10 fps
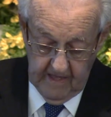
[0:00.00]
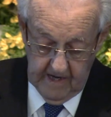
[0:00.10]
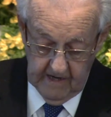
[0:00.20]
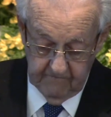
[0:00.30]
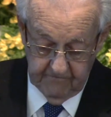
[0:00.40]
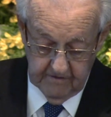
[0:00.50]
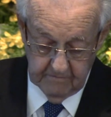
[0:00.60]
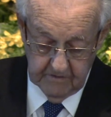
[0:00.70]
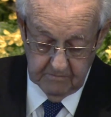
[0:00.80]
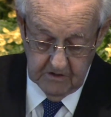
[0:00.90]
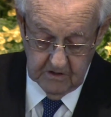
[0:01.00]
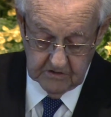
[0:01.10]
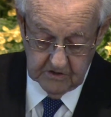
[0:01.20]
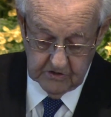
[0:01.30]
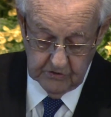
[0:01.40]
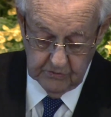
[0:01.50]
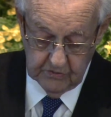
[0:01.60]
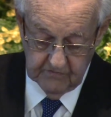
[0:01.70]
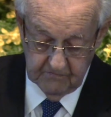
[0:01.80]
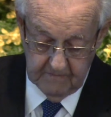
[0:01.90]
and from the multitude
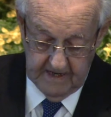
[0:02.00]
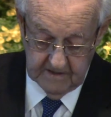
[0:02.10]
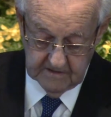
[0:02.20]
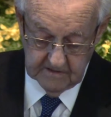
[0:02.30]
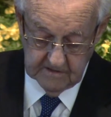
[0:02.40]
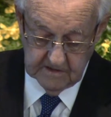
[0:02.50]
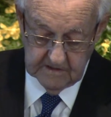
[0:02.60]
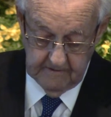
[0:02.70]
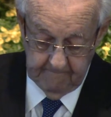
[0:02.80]
of mountains.